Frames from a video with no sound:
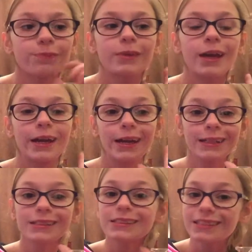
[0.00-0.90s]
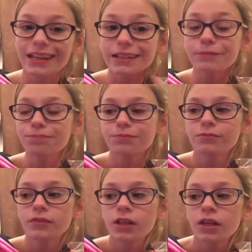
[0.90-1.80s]
I hate to say it,
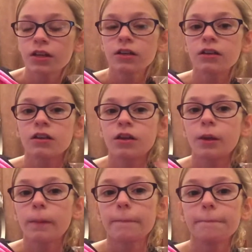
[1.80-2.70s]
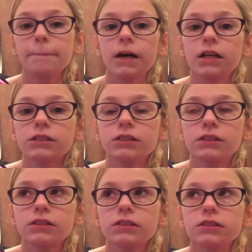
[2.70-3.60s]
but
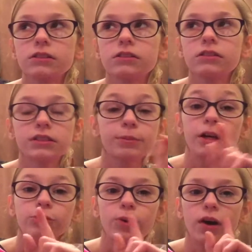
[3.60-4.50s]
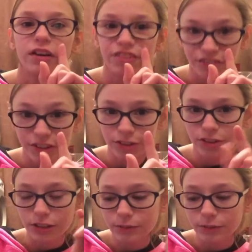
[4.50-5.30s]
this pond won't have a filter.